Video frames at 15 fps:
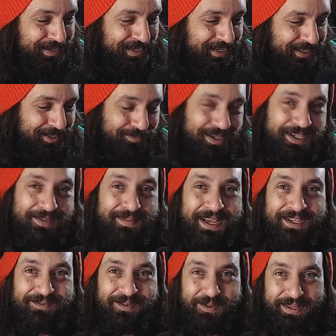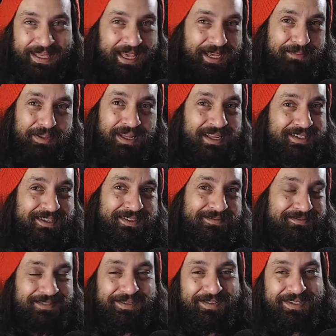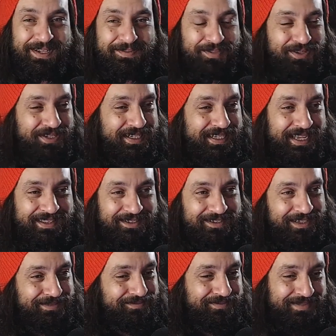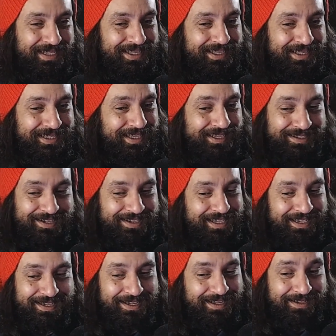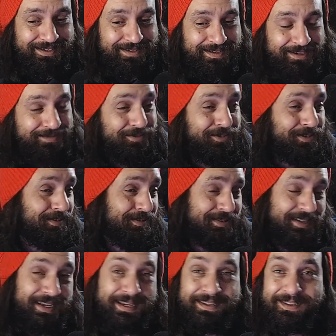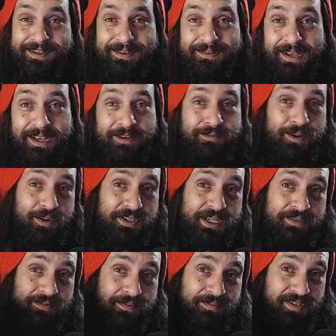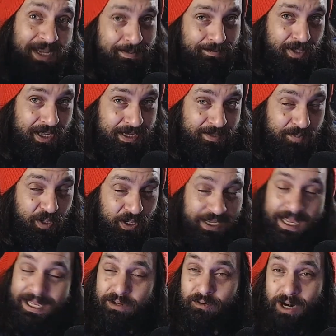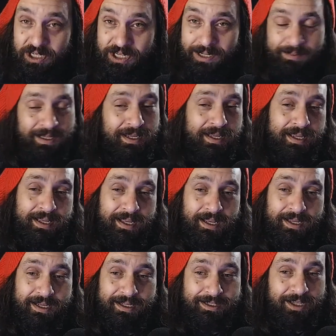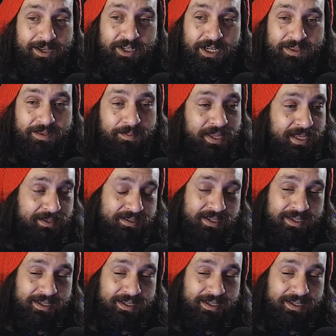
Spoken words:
mix mash of all the A+ riffs that you put together. Just kick ass, that's more than I say. So Fallcie from St. Petersburg in Russia, go check them out.